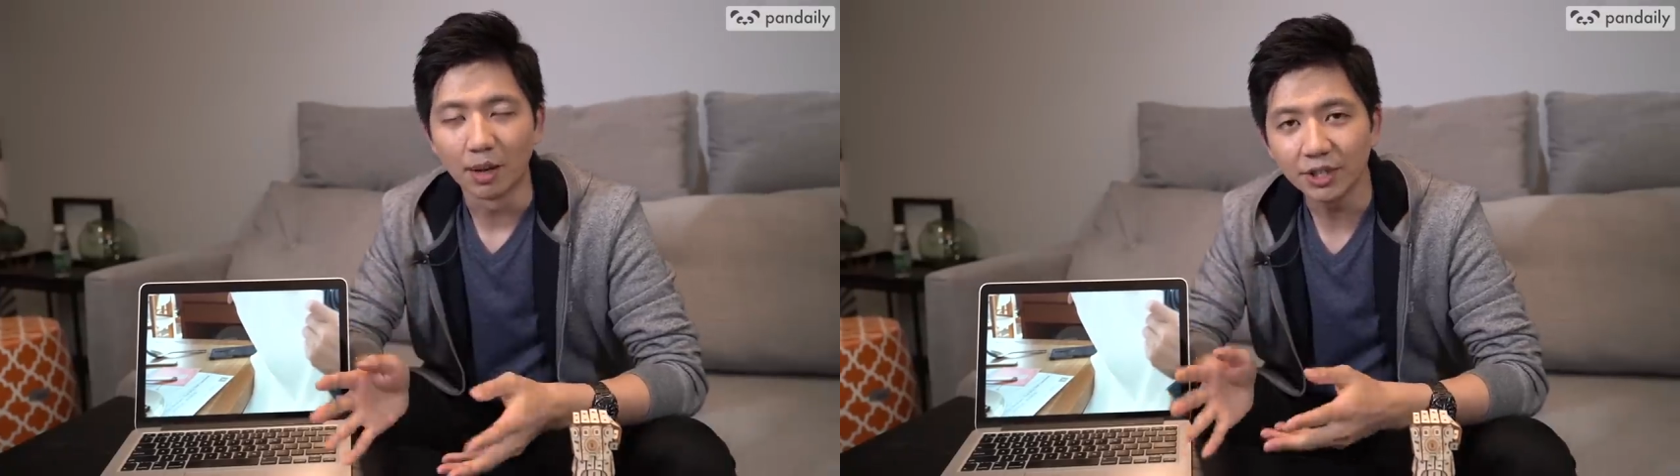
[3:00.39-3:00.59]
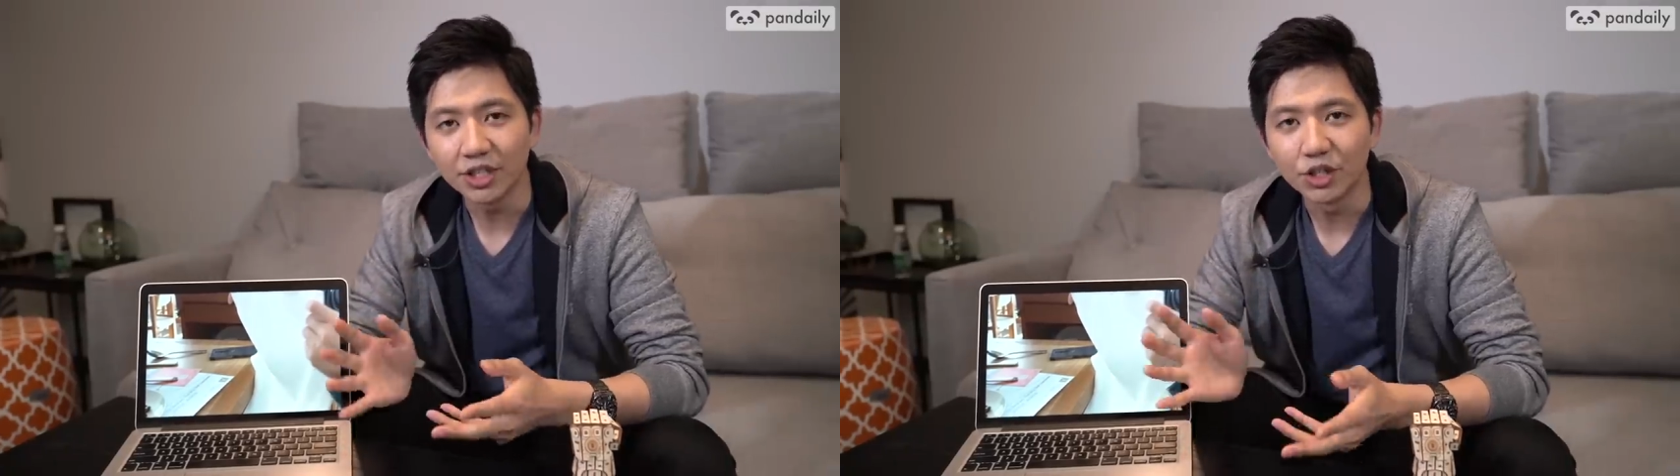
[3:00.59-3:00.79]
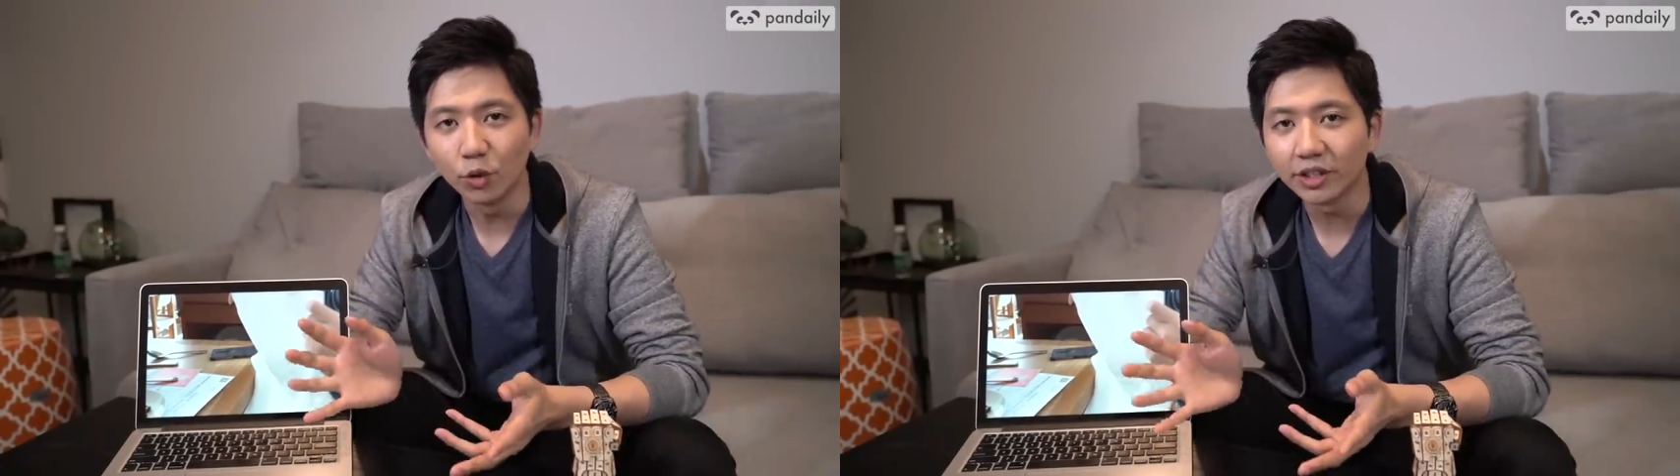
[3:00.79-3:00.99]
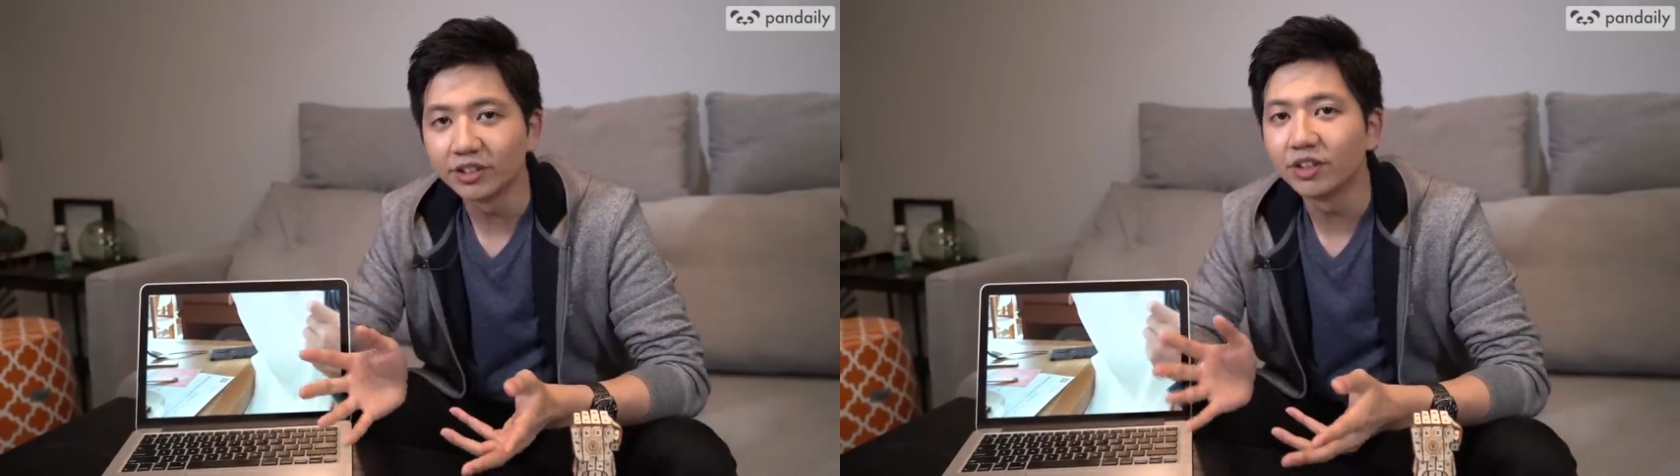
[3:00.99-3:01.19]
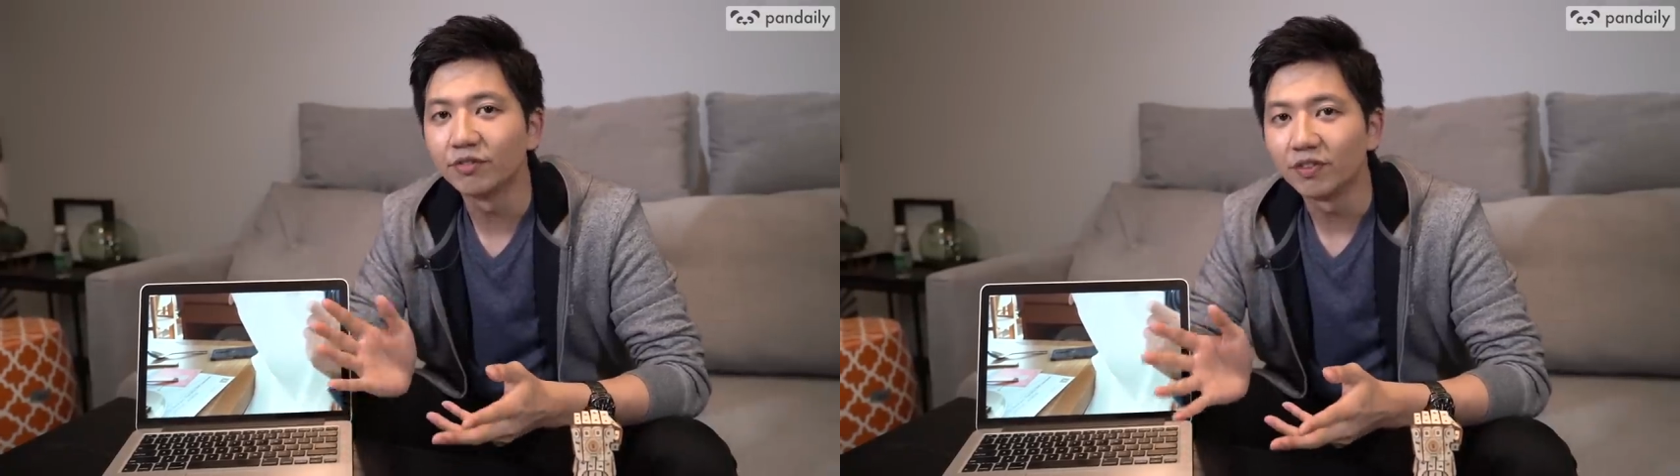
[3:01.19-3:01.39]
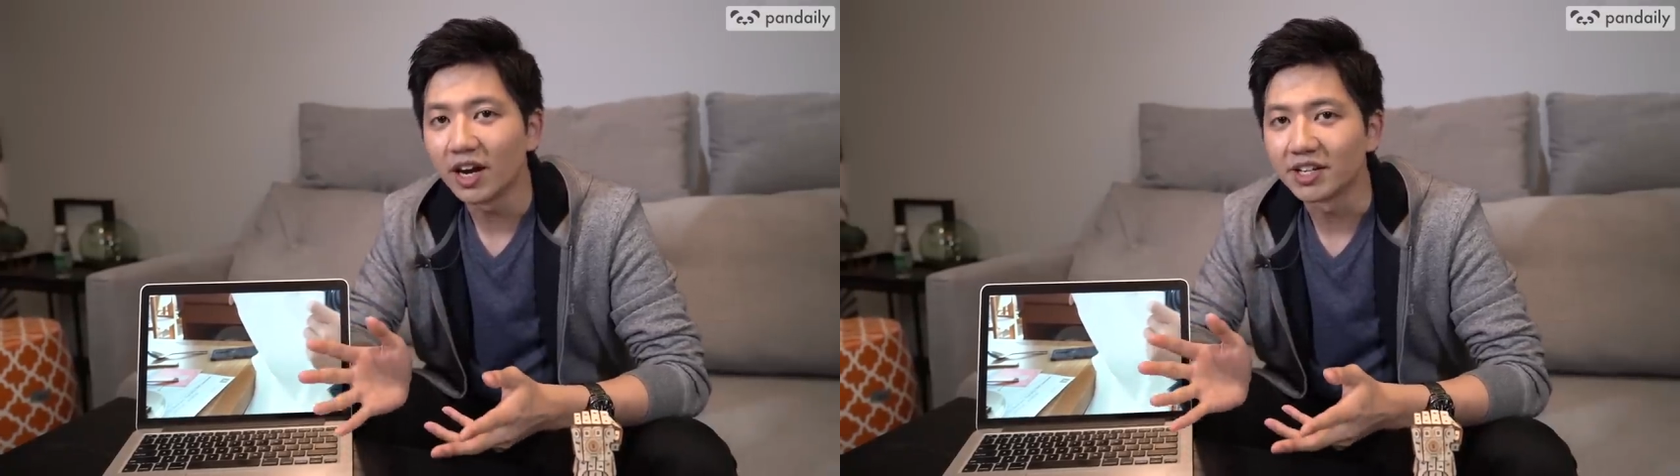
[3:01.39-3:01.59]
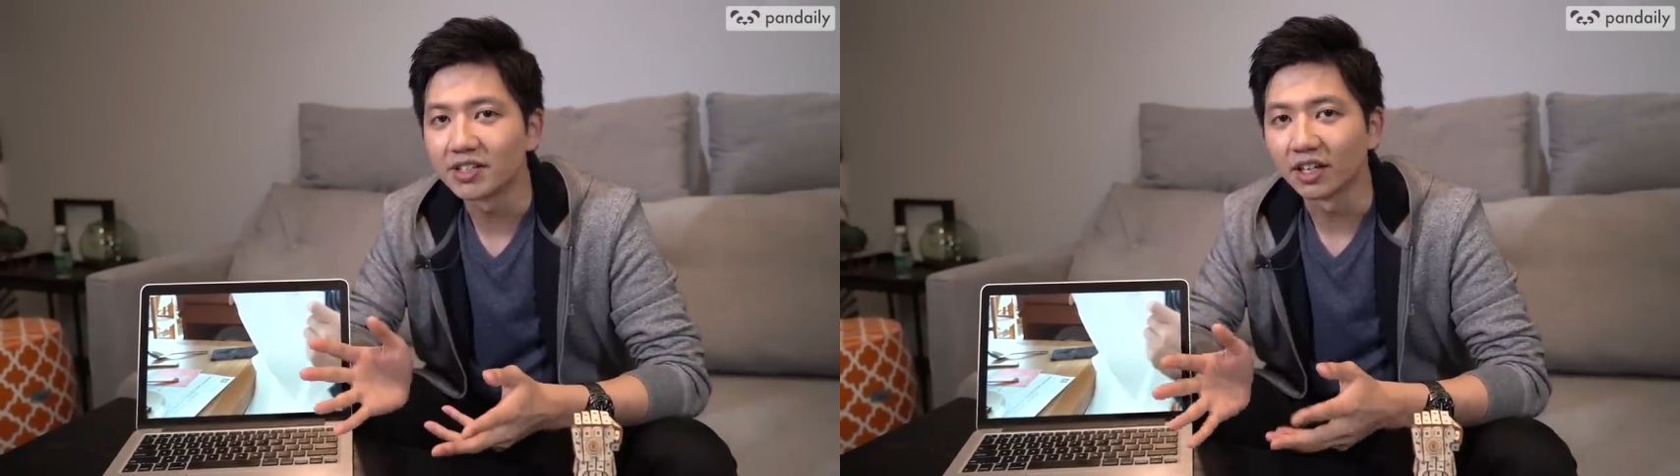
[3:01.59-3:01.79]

I mean, the only other device